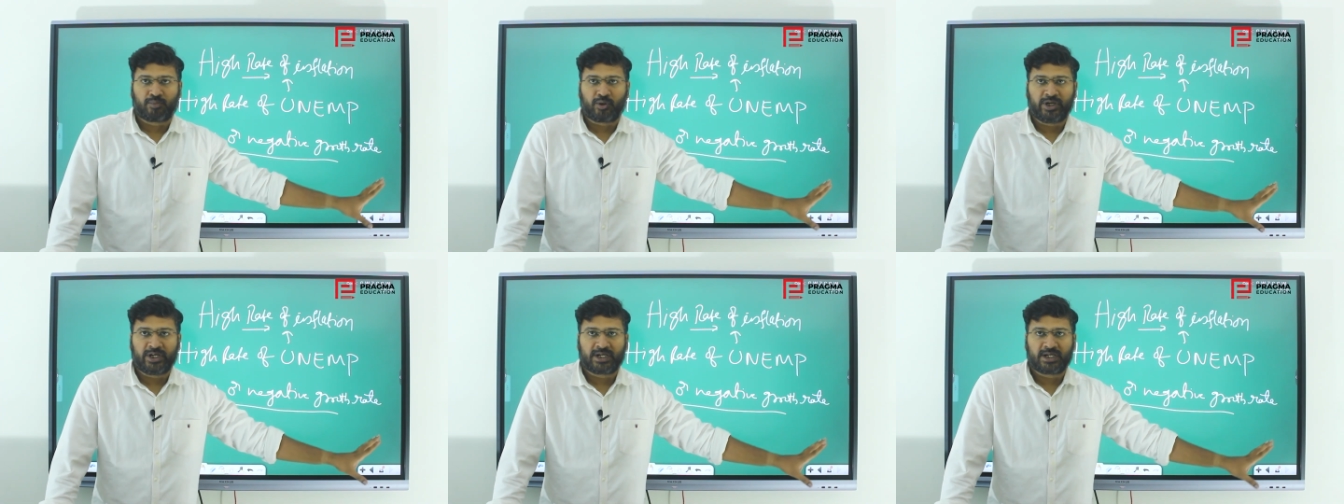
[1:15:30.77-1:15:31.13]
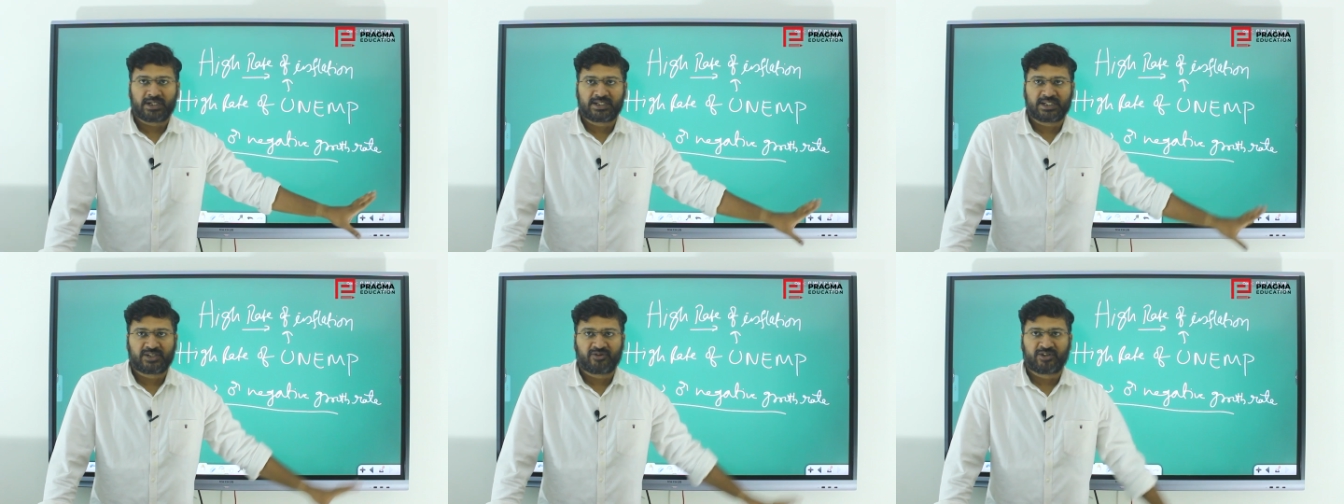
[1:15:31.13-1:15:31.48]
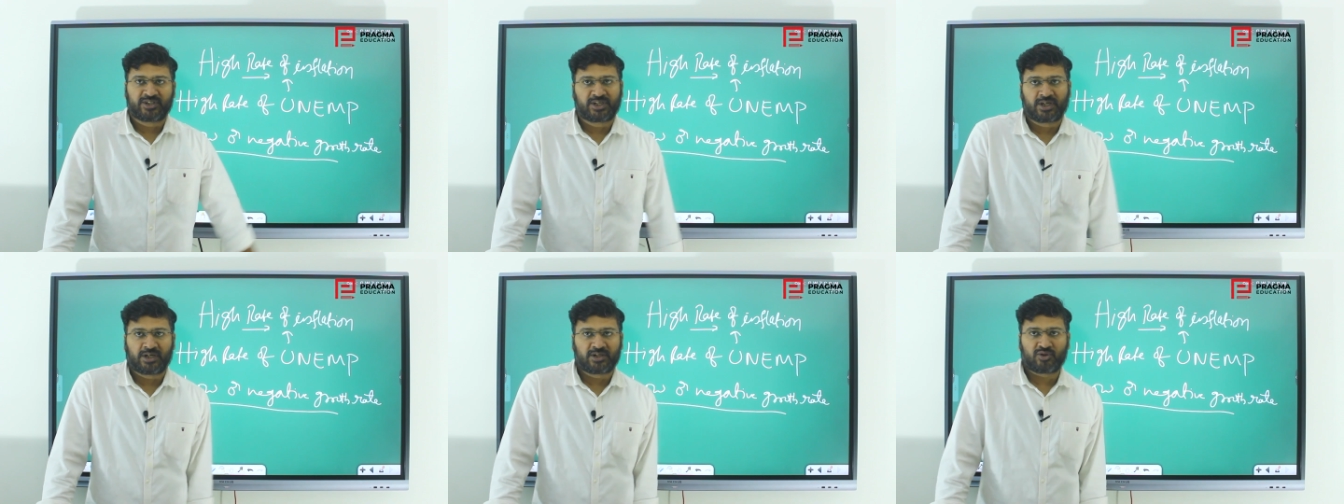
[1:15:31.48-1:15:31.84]
political
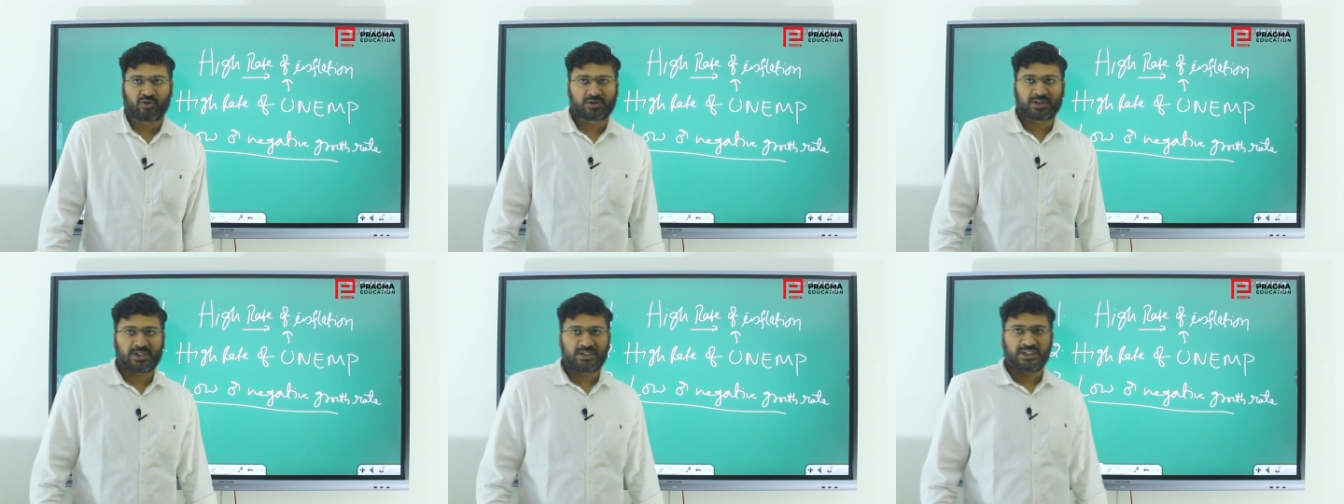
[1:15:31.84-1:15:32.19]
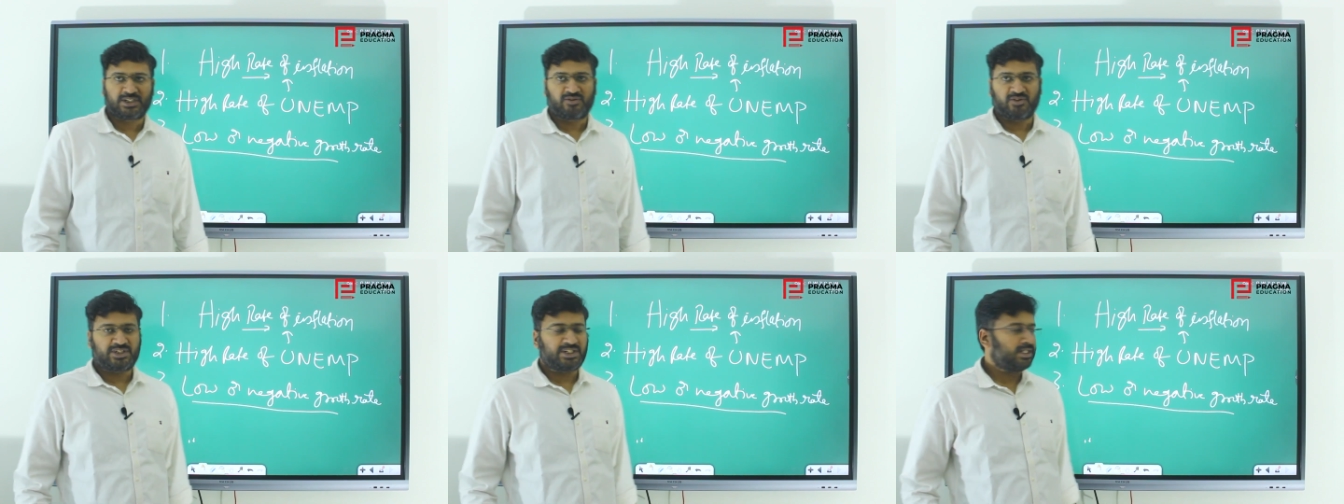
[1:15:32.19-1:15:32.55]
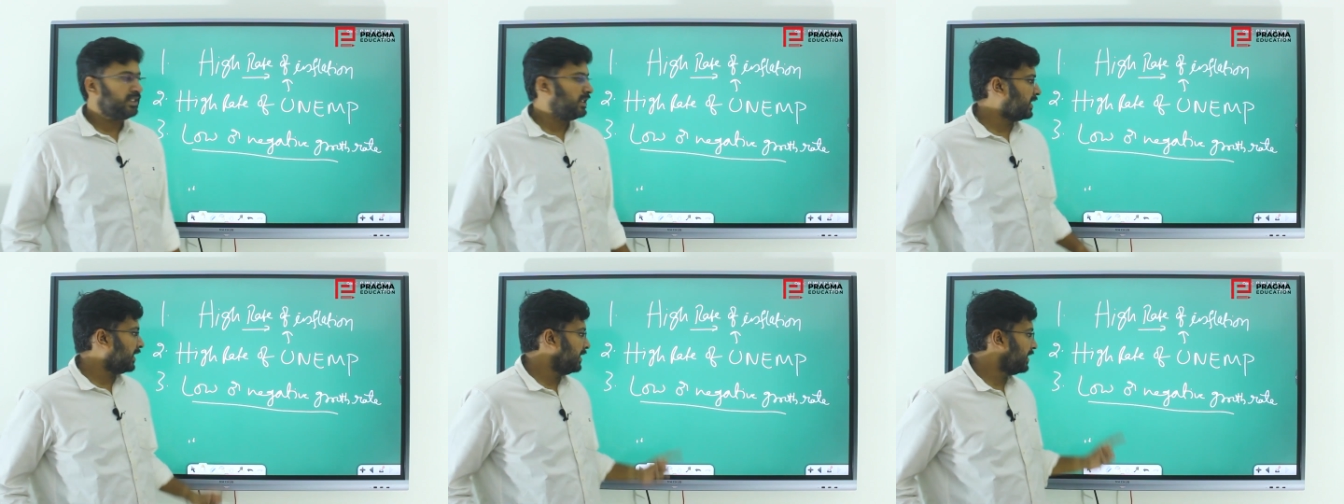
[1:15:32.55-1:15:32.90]
situation and social situation in
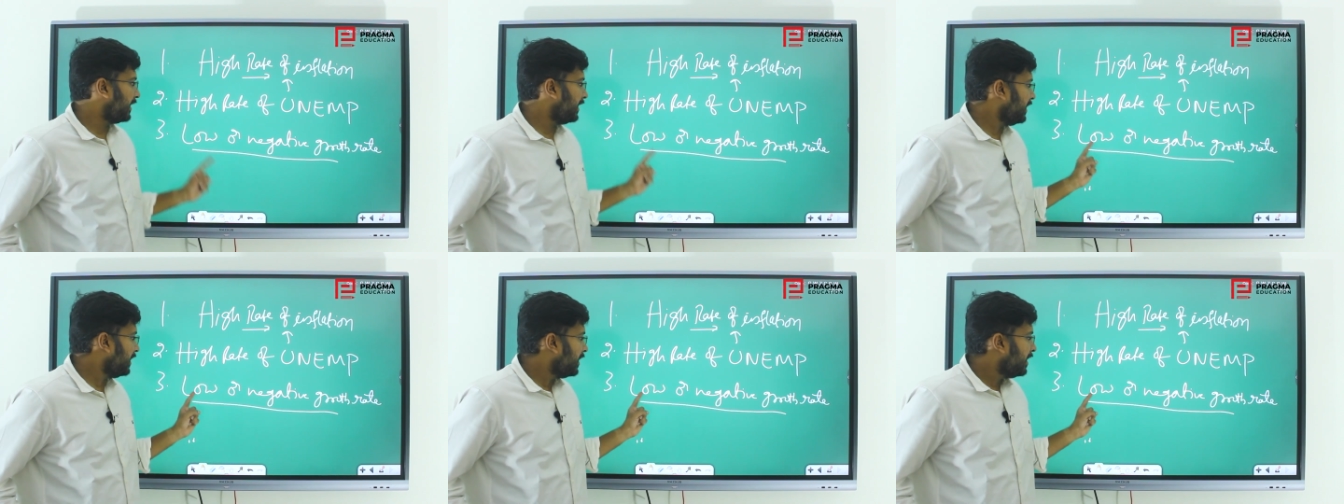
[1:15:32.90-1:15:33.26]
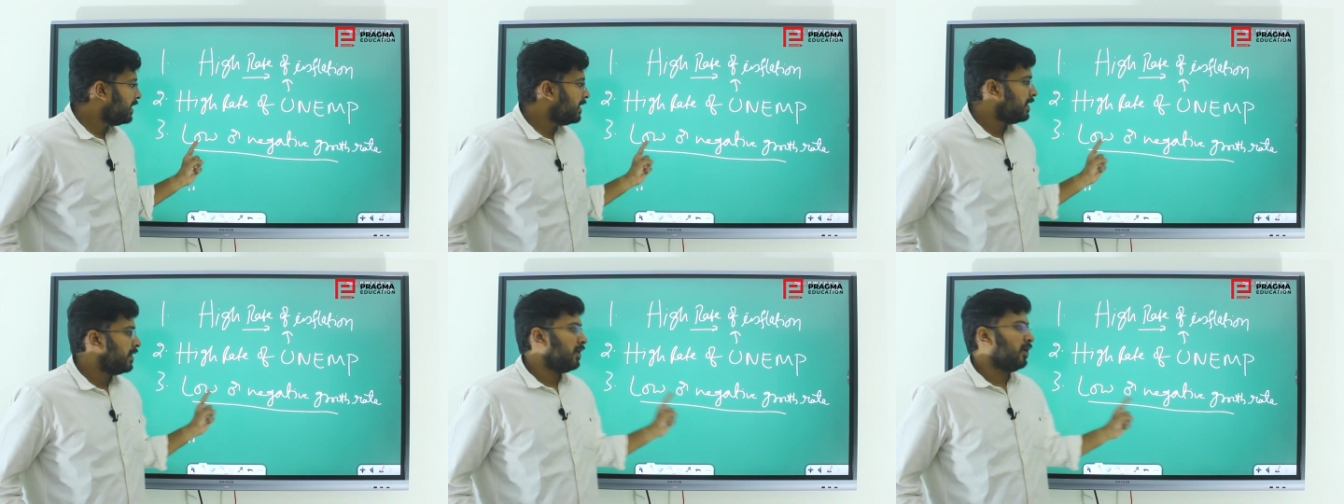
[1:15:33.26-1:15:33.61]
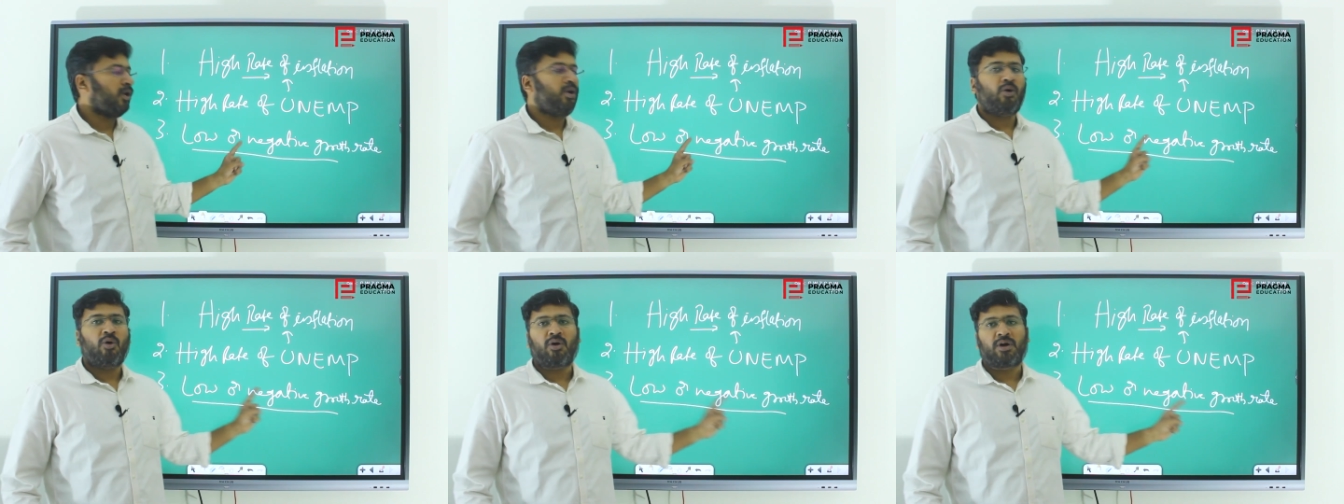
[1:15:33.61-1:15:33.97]
the country,
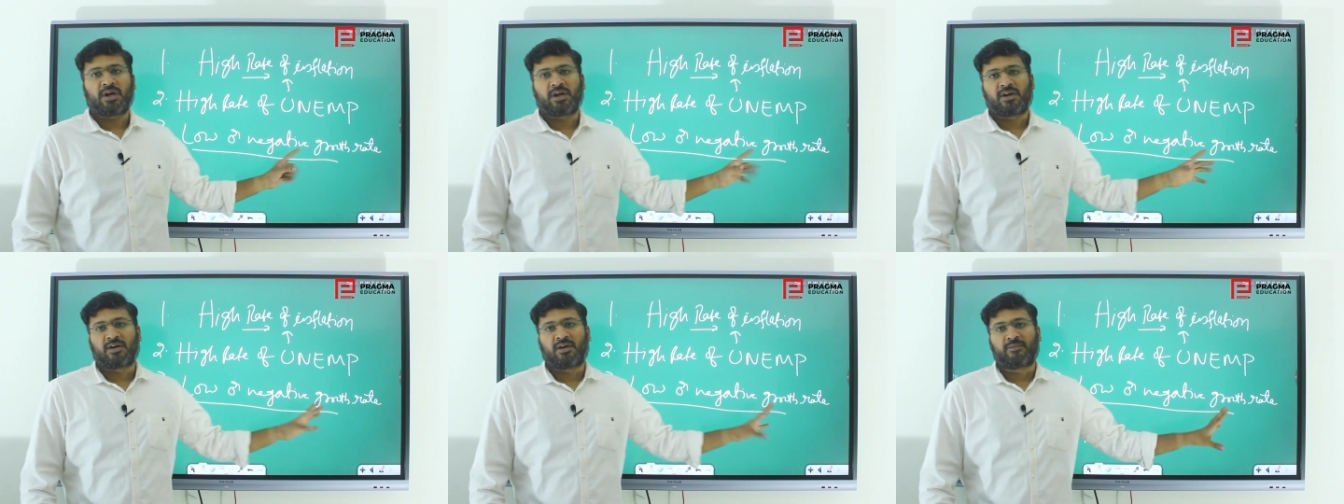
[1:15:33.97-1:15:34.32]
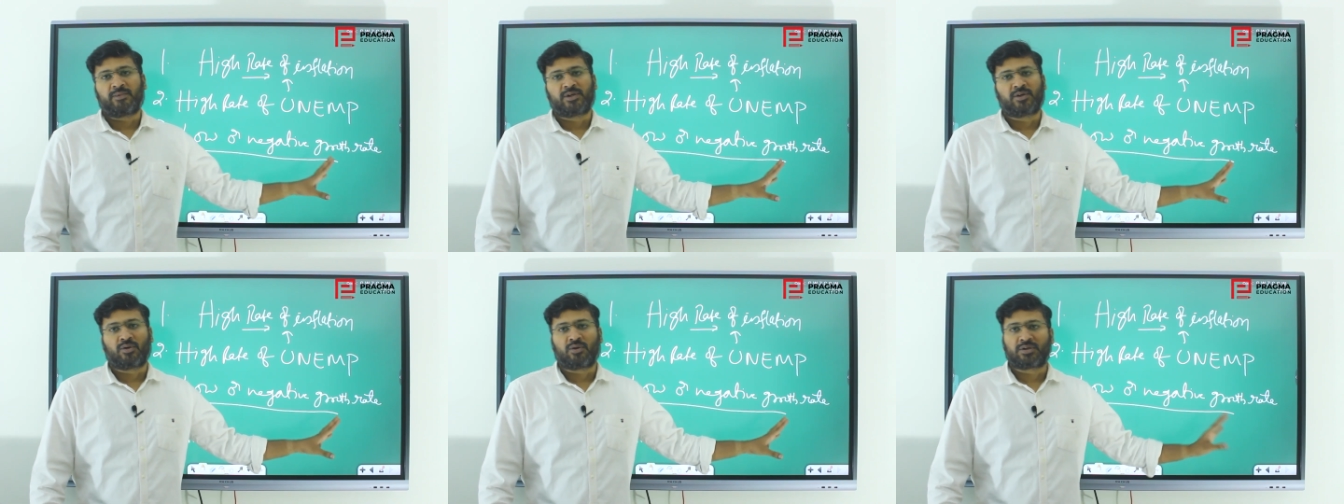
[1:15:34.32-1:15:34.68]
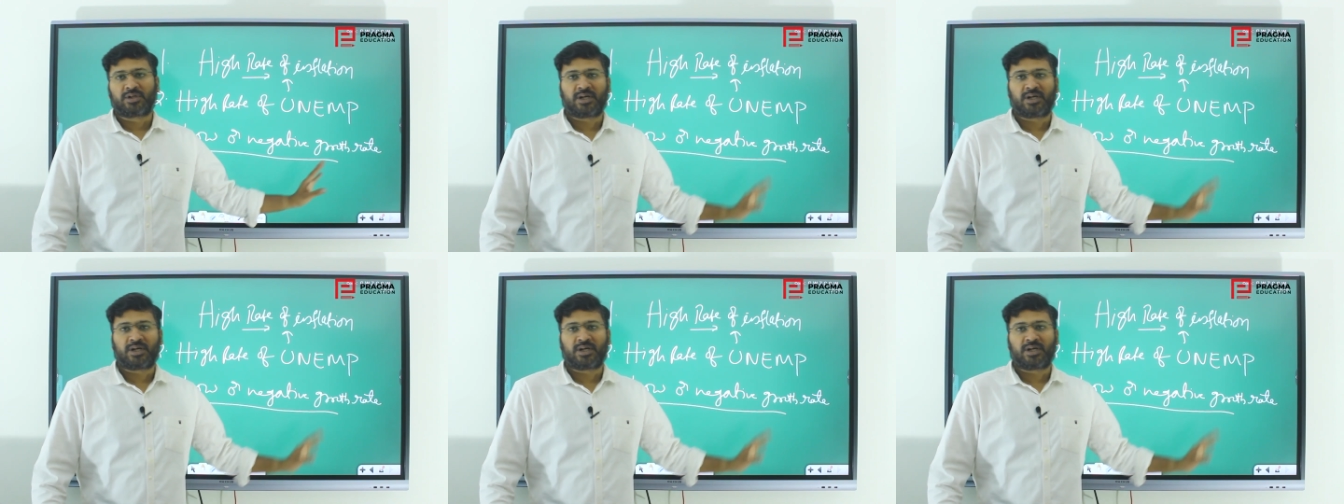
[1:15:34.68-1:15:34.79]
lower economic growth